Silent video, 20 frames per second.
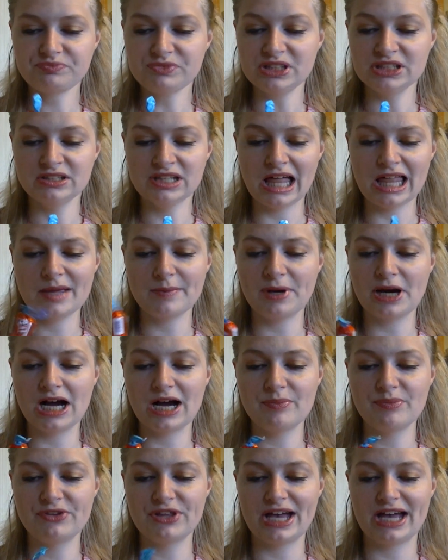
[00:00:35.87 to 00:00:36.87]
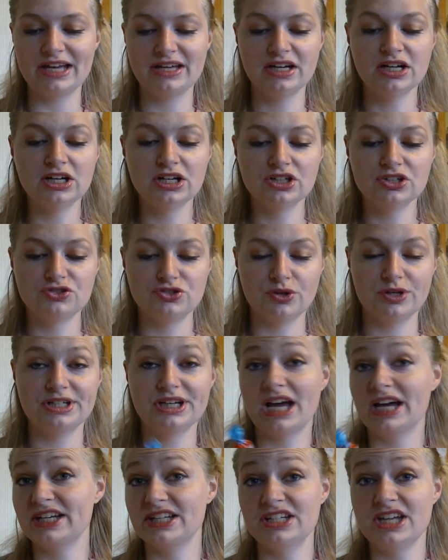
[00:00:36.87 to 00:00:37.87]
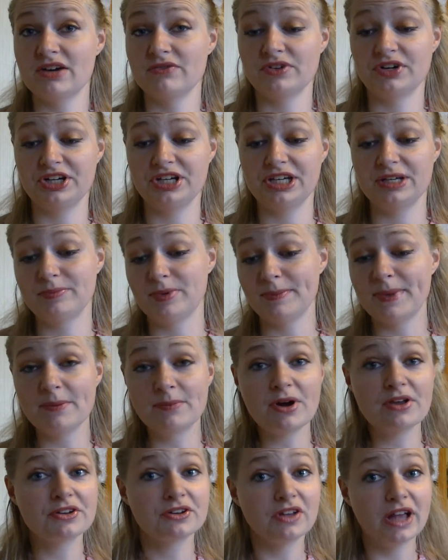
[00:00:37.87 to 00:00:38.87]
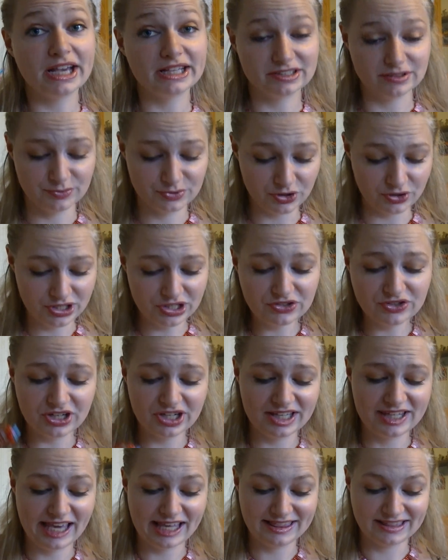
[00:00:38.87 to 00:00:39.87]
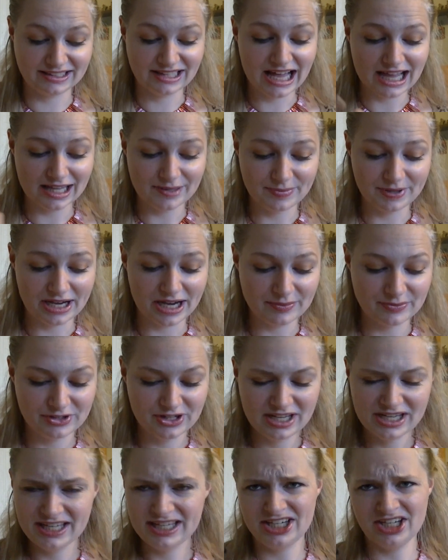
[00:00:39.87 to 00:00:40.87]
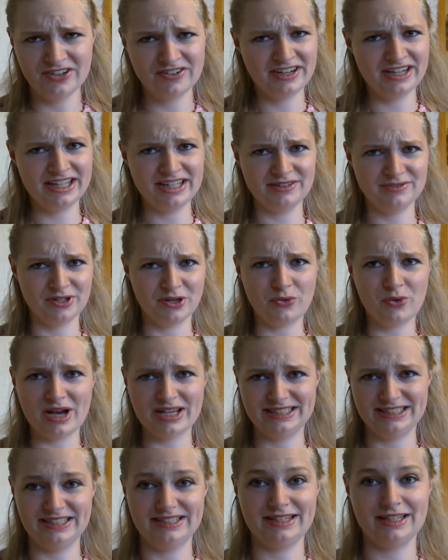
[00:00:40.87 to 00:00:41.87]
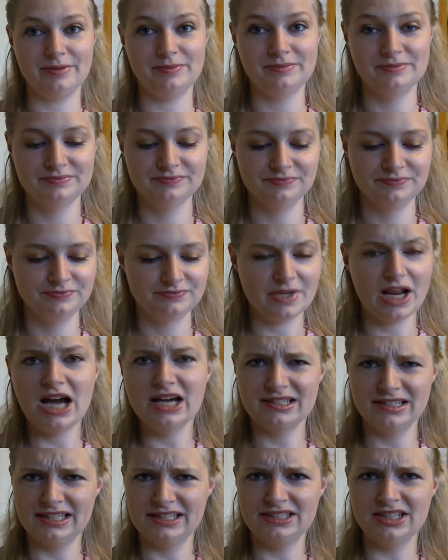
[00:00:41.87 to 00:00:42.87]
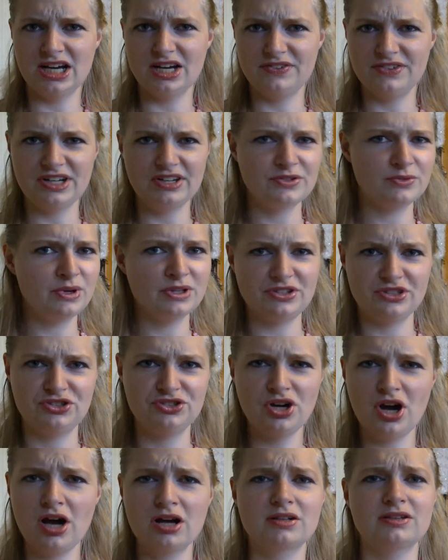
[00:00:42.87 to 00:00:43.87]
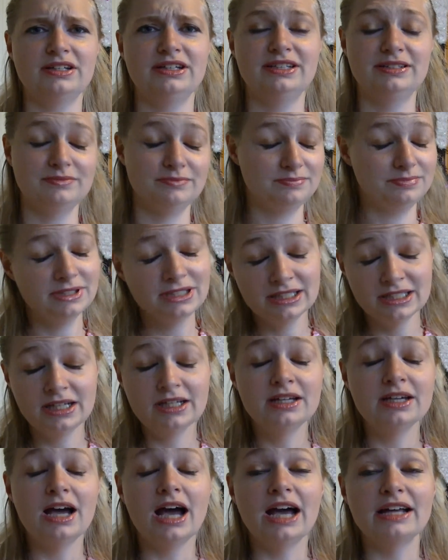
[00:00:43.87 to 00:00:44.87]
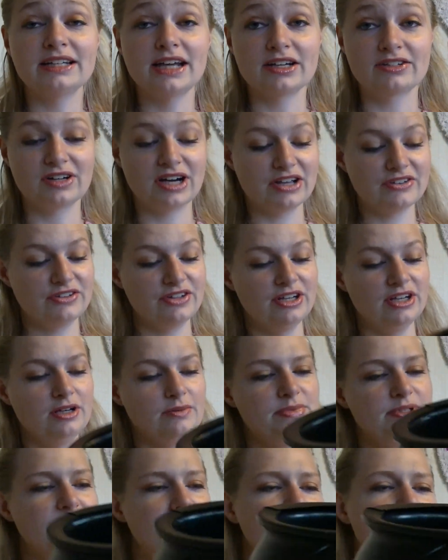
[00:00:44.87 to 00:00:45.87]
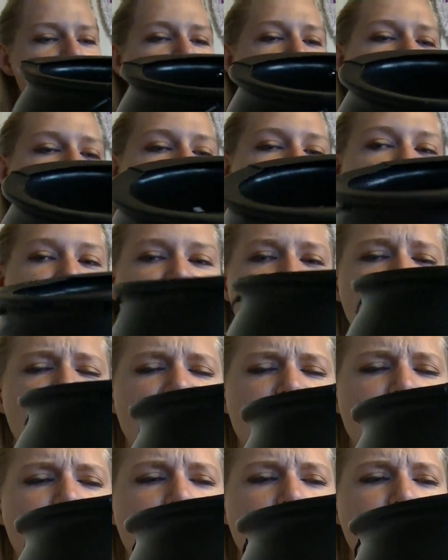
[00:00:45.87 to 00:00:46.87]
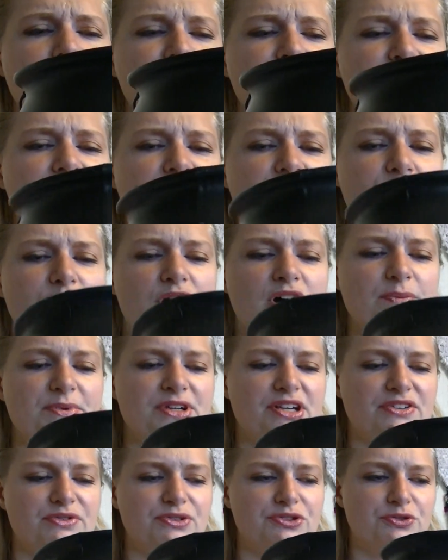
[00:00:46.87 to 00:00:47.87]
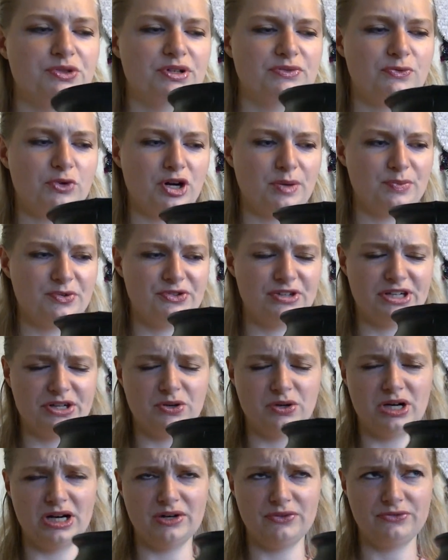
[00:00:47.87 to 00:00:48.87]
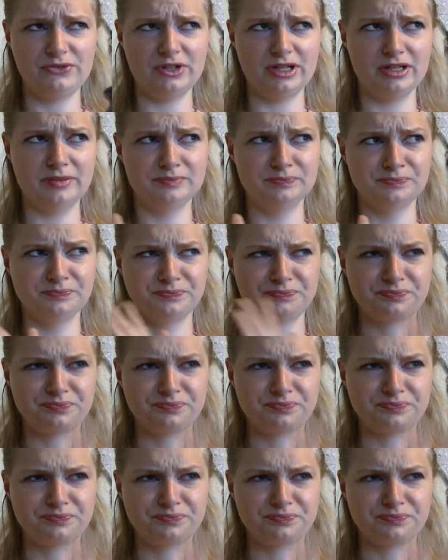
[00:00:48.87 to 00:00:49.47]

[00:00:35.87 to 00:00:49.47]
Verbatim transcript: lollipops that Joey and I never eat. But my brother likes them, so he's gonna get the lollipops. He already requested them. Oddly enough, he doesn't want the chocolate. I digress. But if we got this, it was, like, 40% off because we are doing a 40% off, um,